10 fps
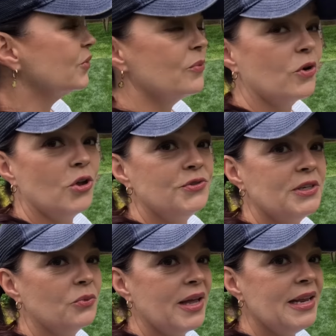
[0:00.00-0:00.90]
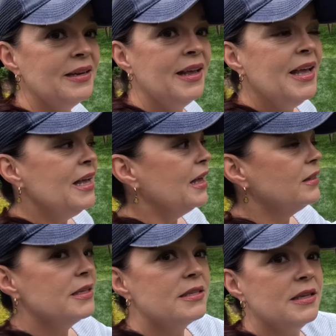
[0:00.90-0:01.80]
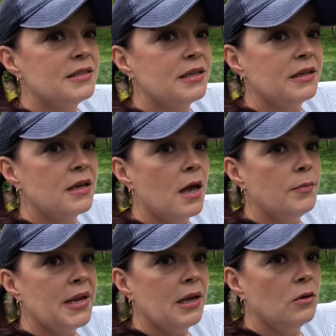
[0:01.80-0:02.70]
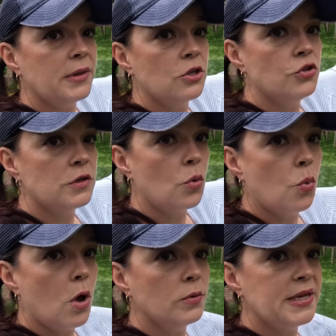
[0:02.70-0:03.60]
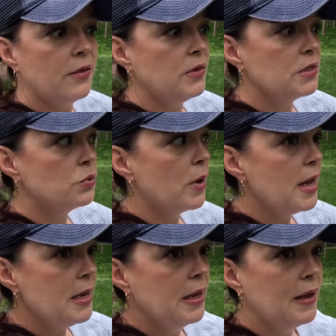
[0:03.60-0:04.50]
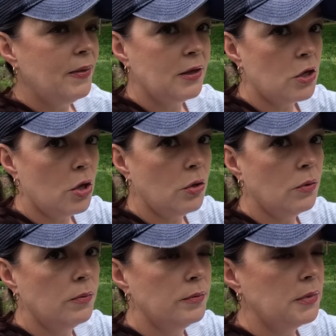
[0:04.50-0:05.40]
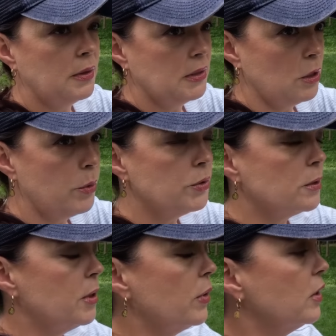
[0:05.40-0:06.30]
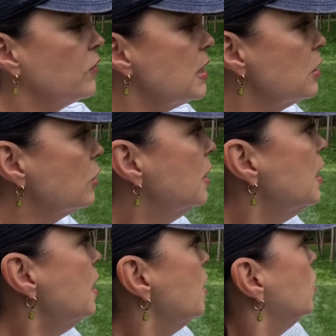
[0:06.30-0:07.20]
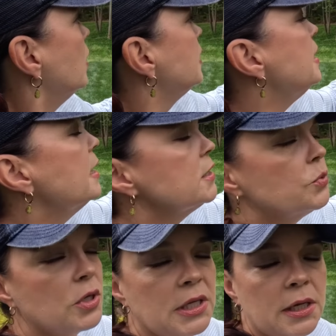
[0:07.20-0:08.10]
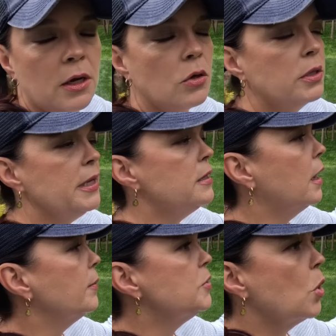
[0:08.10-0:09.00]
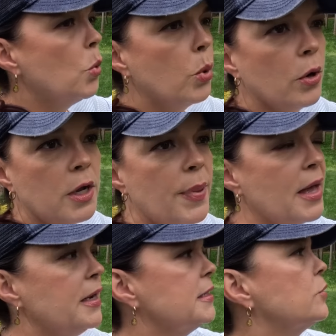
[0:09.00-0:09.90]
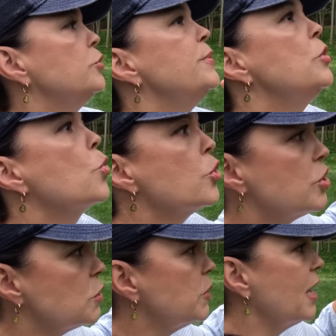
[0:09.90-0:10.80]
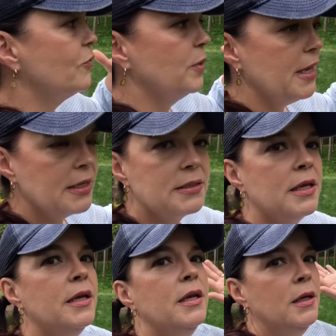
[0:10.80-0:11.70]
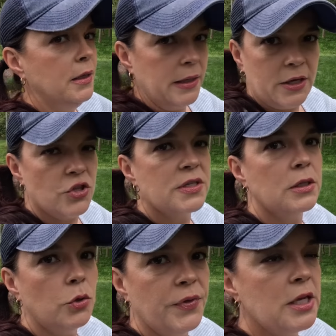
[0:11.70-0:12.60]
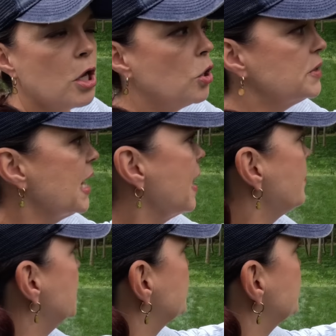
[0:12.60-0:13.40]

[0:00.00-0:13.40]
right, we're hosting a wedding, Alyssa is gonna come down, like she's gonna walk down this way and then go, the ceremony's gonna be right over here. Yes, we're gonna get it all cleaned up. Don't worry about it. It's going to be gorgeous. We have plans. It's just a little thing called time.